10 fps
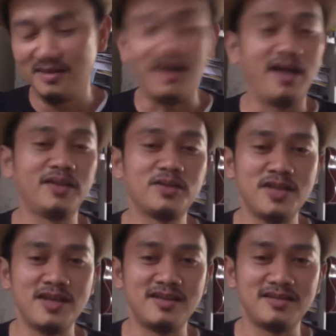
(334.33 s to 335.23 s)
I
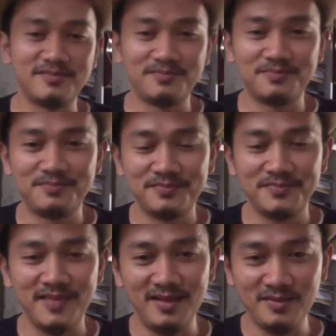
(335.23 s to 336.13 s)
decided.
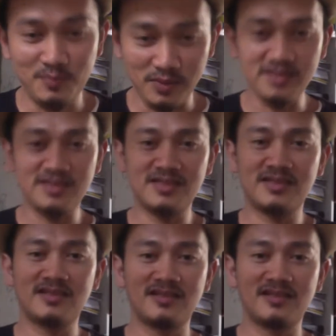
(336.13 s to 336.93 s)
And please,